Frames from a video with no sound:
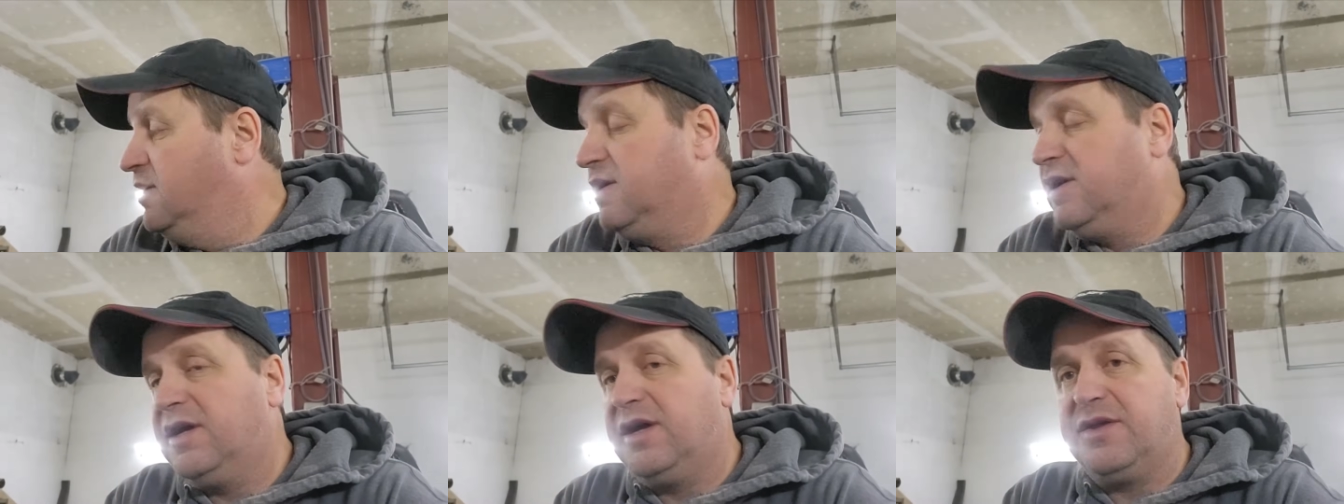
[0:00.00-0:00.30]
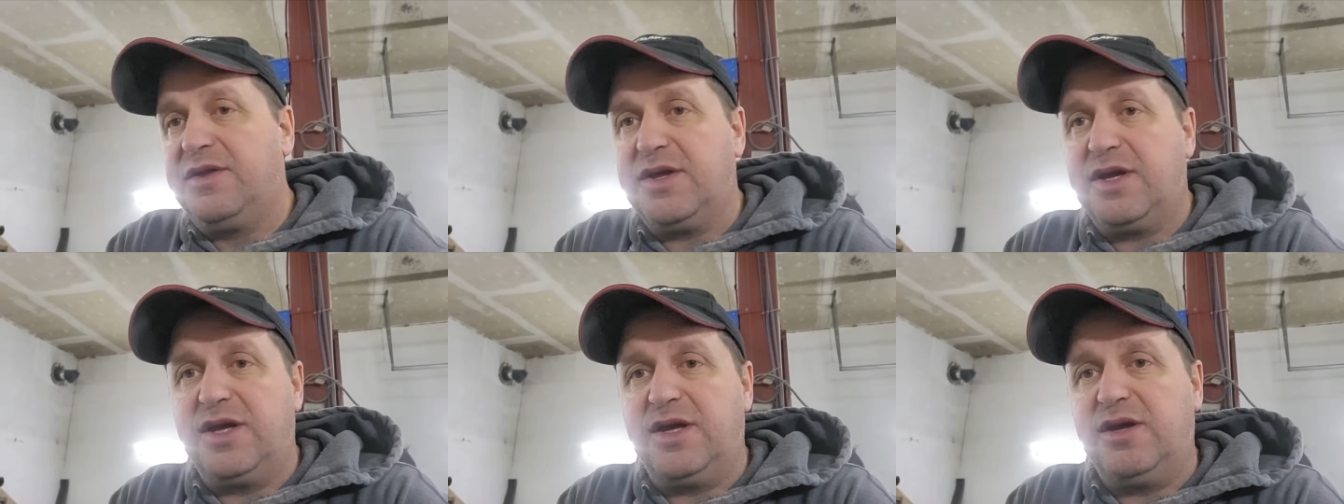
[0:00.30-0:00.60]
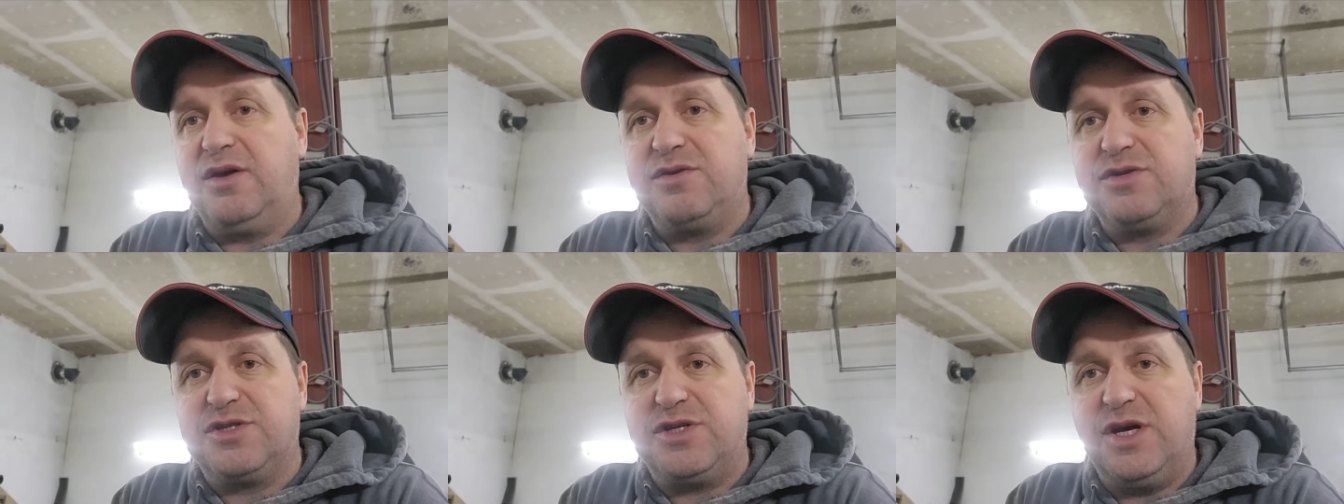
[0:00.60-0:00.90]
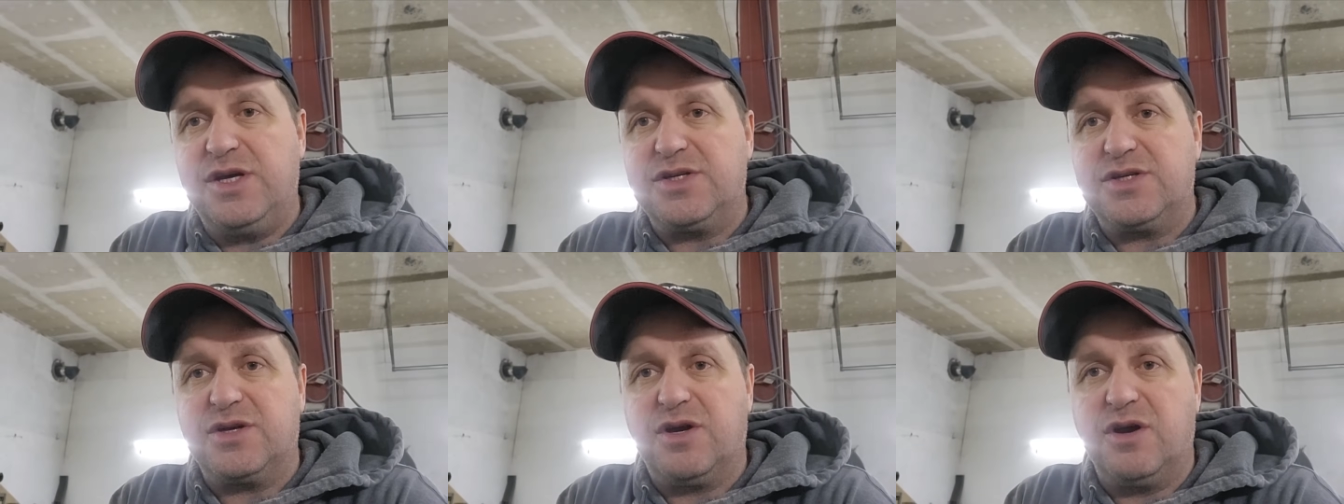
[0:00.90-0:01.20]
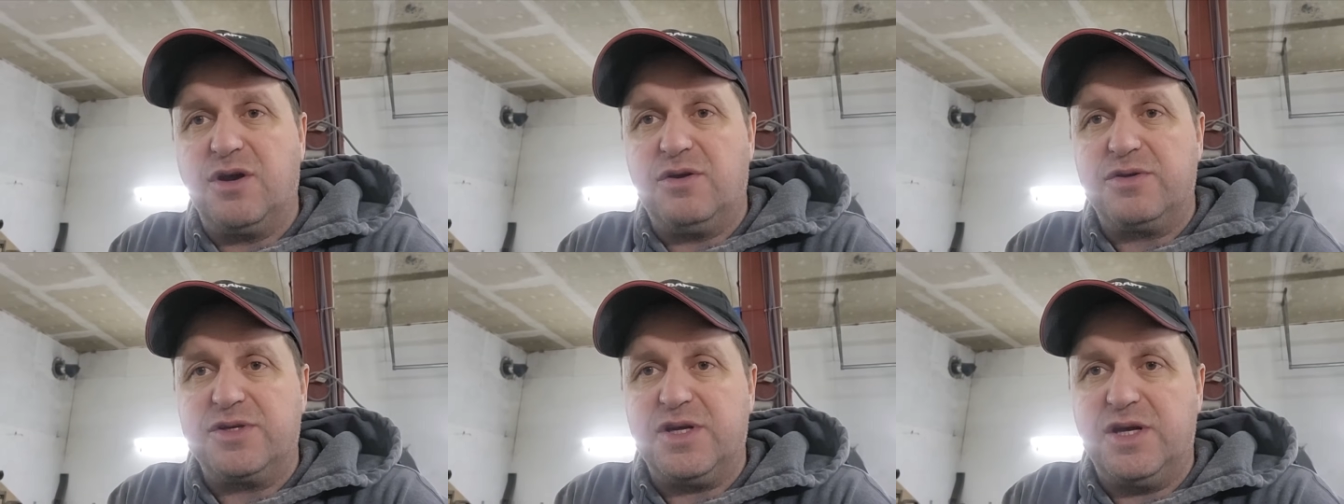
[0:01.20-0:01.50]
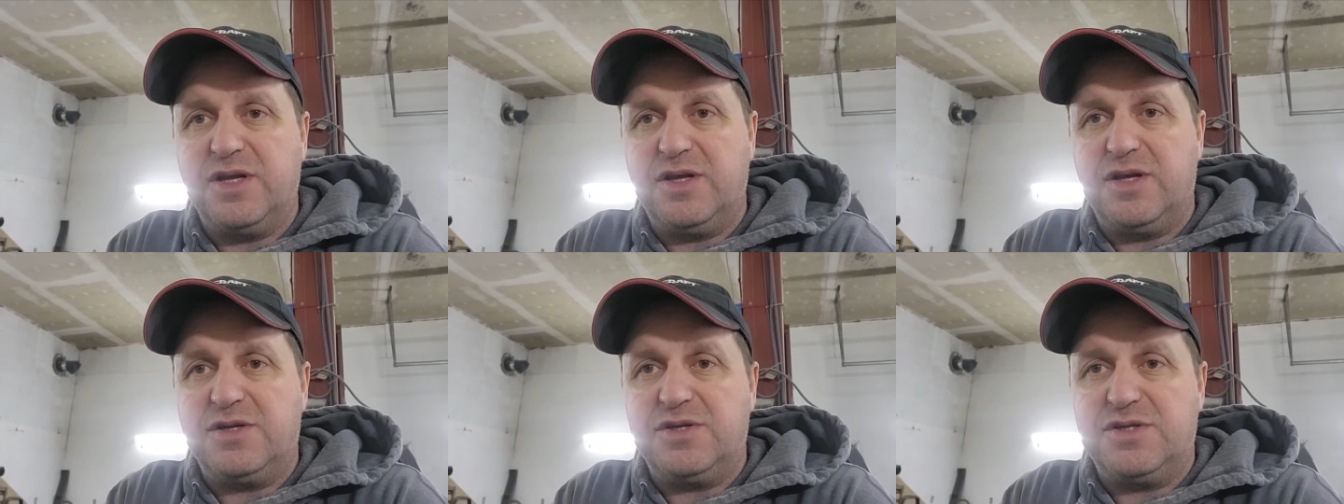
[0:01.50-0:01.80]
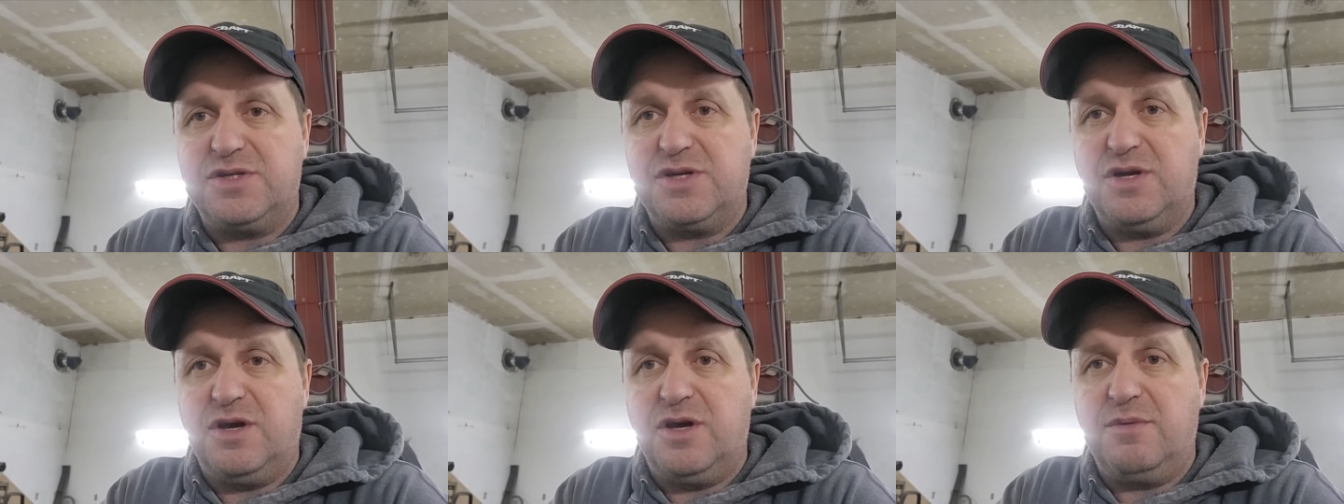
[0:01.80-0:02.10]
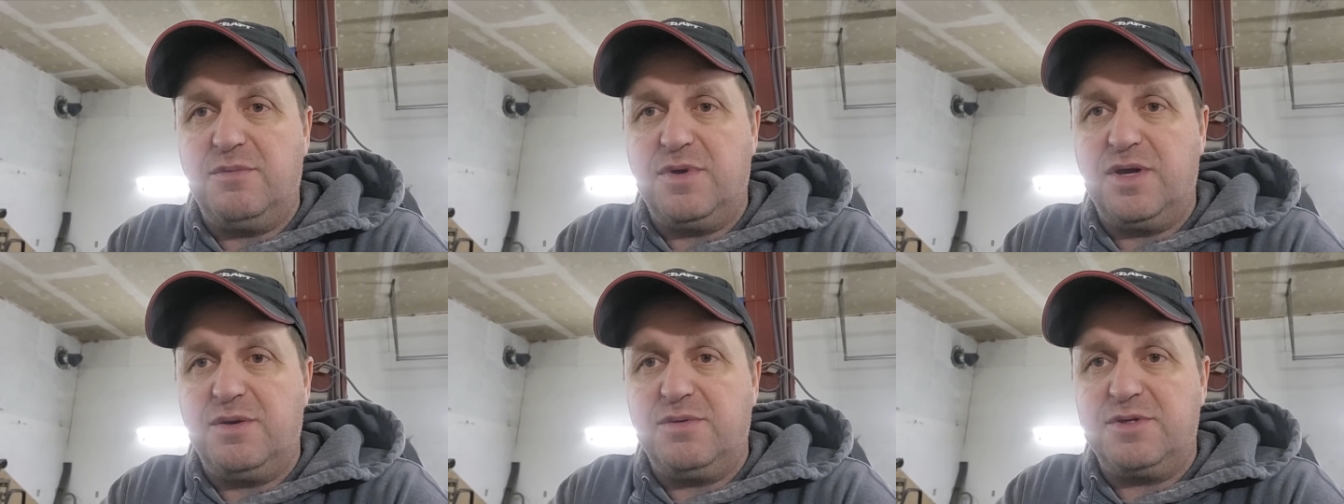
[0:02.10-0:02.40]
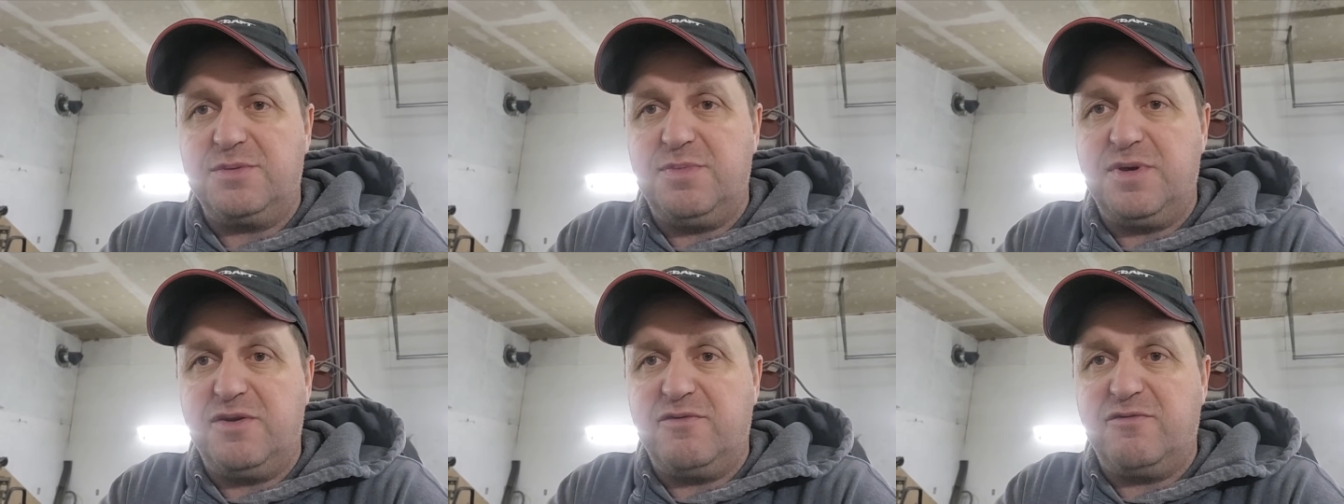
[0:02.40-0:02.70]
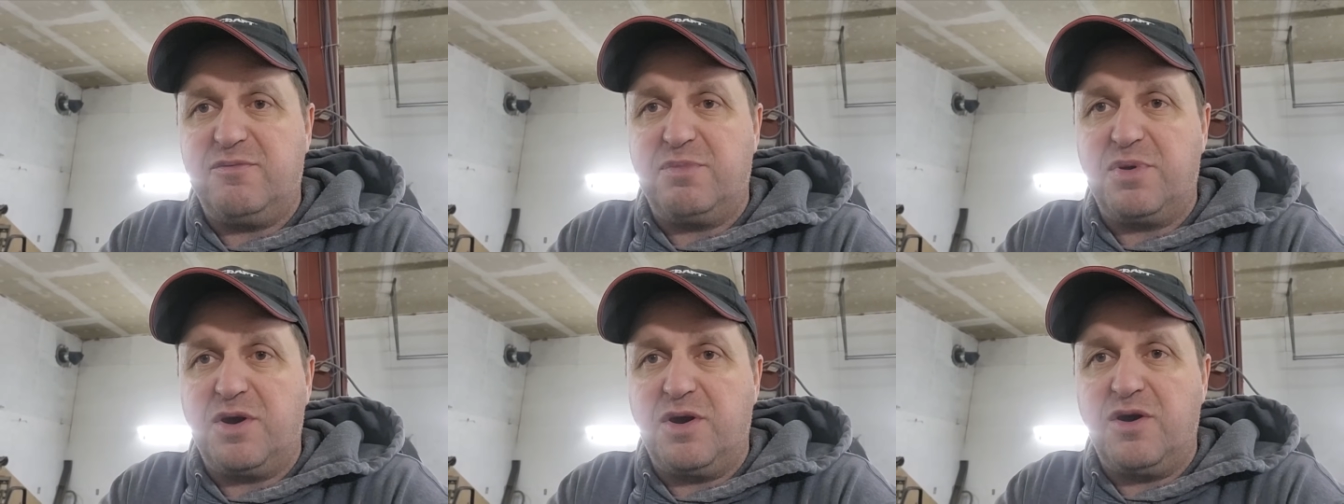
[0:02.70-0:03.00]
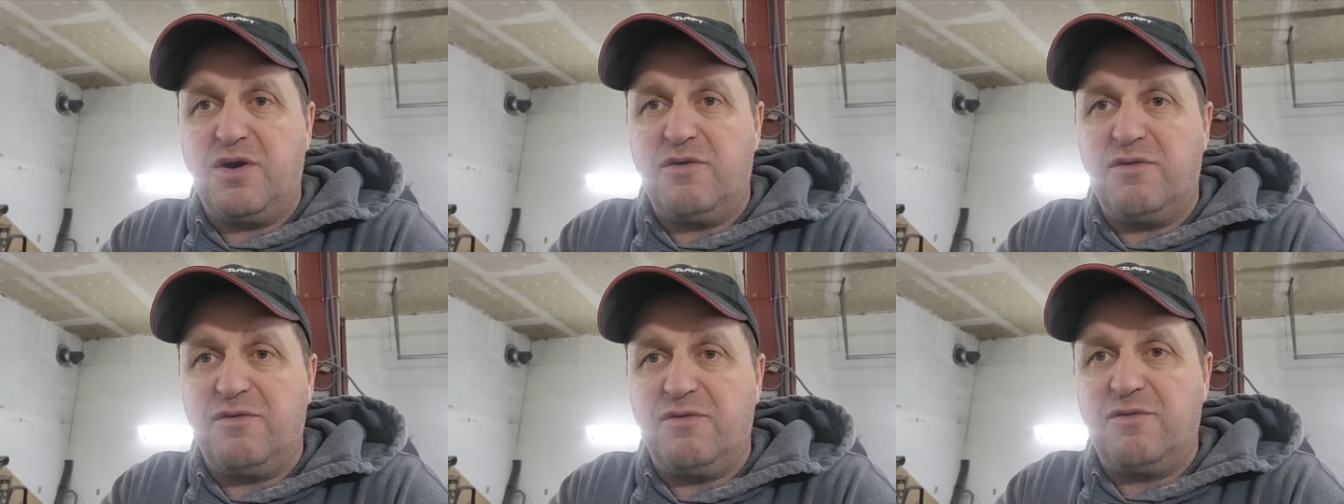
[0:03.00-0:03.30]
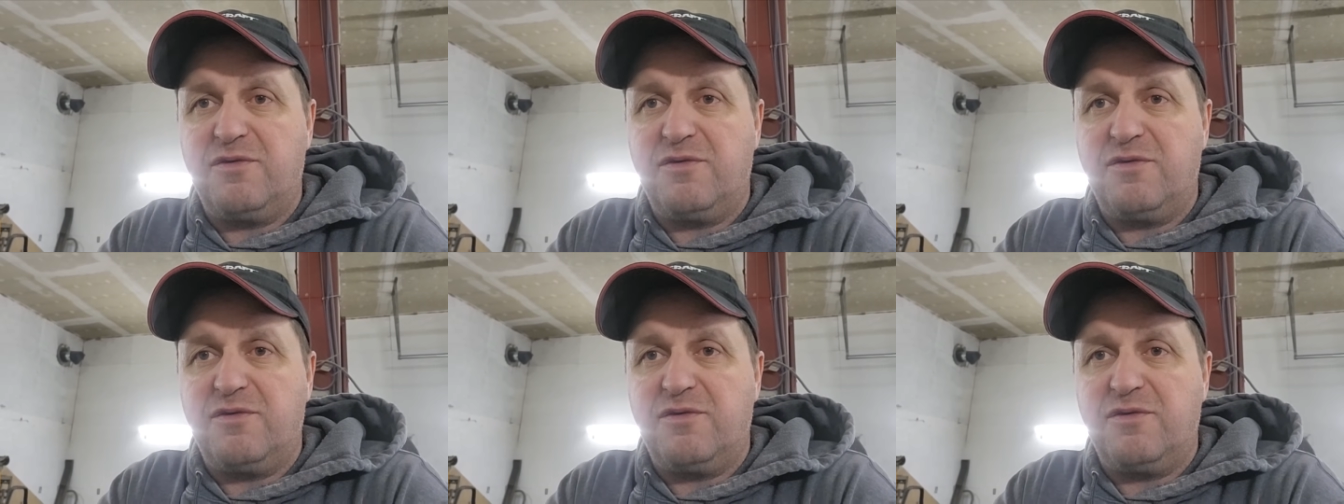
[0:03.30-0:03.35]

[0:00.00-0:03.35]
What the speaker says: I think he goes chasing girls at lunchtime, man. He's a bit of a perv.